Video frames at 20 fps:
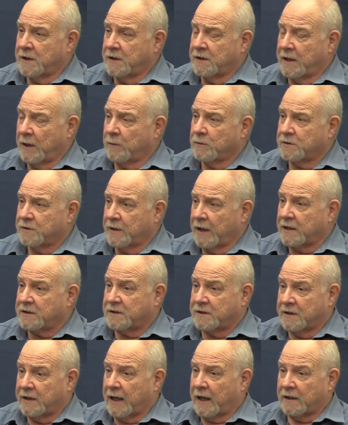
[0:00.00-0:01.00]

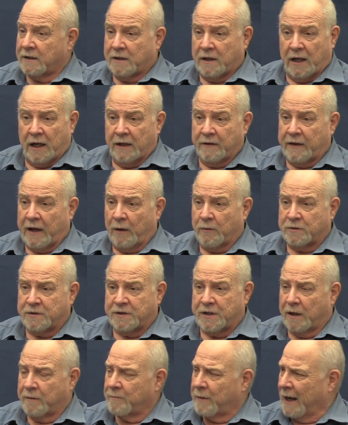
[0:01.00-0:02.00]
that was
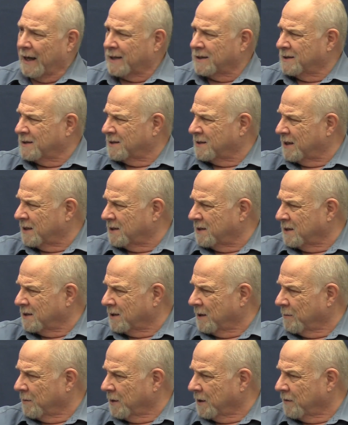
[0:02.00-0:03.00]
done back in the 60s,
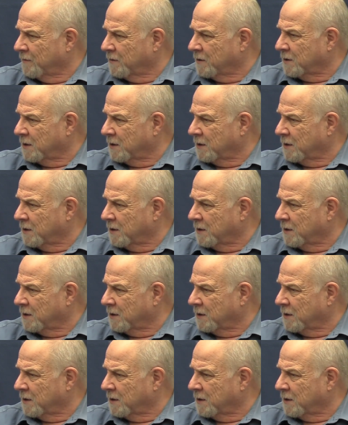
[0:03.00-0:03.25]
I believe, wasn't it?